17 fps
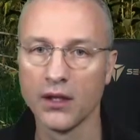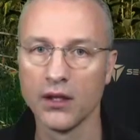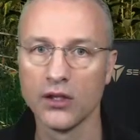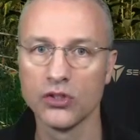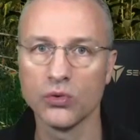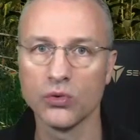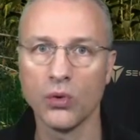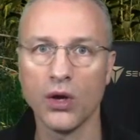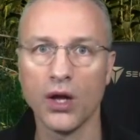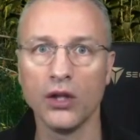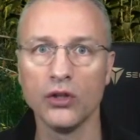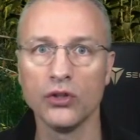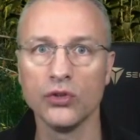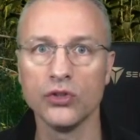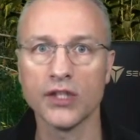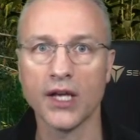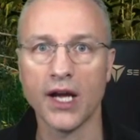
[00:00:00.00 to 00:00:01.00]
So what I'll
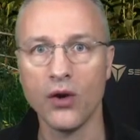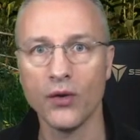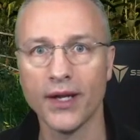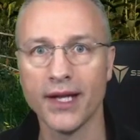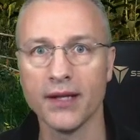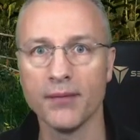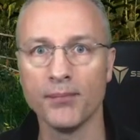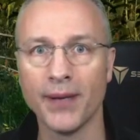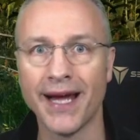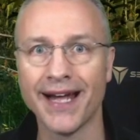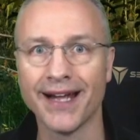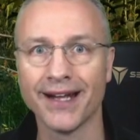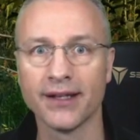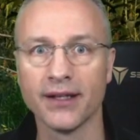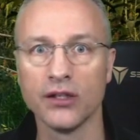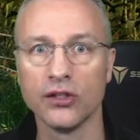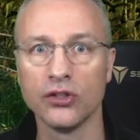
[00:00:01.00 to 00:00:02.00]
do is I'll get
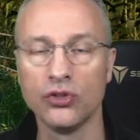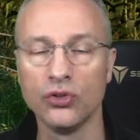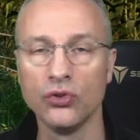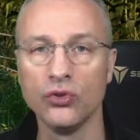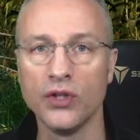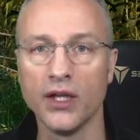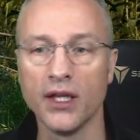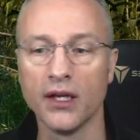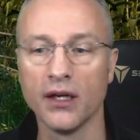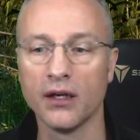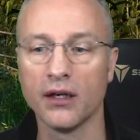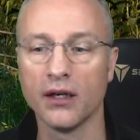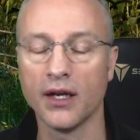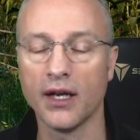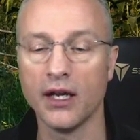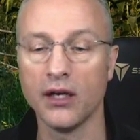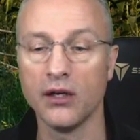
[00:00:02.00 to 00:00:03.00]
back to there
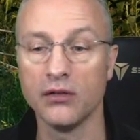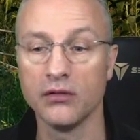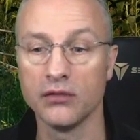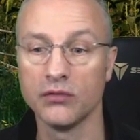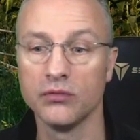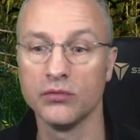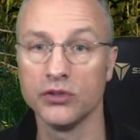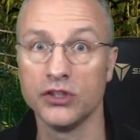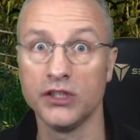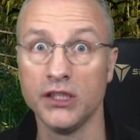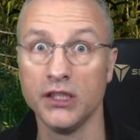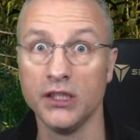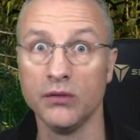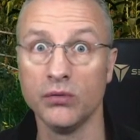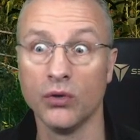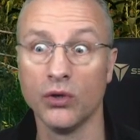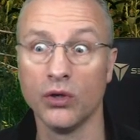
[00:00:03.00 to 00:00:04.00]
and we'll see
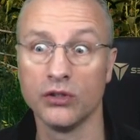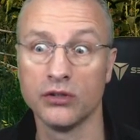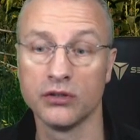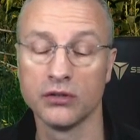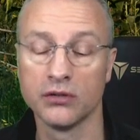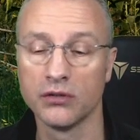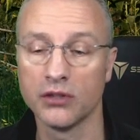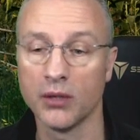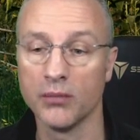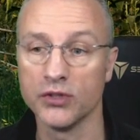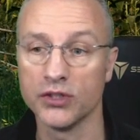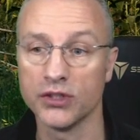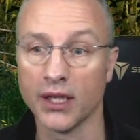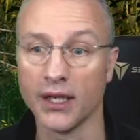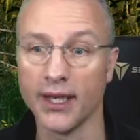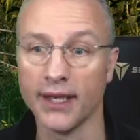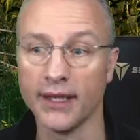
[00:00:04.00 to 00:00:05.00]
what comes to
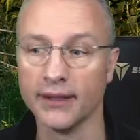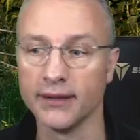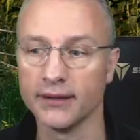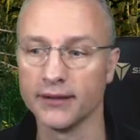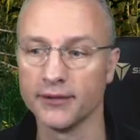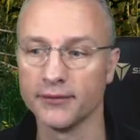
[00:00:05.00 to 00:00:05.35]
light.